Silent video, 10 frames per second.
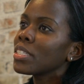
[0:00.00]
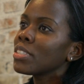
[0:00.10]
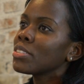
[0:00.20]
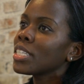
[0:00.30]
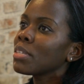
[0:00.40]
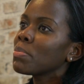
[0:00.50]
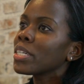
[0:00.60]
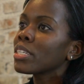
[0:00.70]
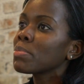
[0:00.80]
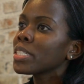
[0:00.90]
using
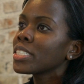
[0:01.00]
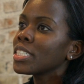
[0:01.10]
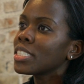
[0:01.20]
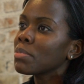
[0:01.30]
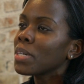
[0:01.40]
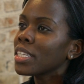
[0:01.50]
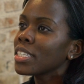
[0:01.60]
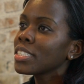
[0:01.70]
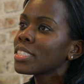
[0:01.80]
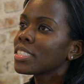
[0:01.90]
peer-to-peer teaching
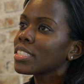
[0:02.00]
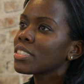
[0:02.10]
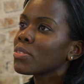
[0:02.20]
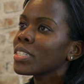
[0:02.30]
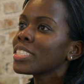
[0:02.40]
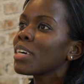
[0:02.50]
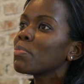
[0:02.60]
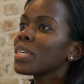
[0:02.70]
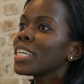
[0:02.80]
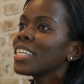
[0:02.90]
methods. What does
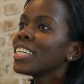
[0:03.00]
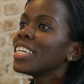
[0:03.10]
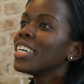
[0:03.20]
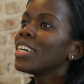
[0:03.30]
that mean?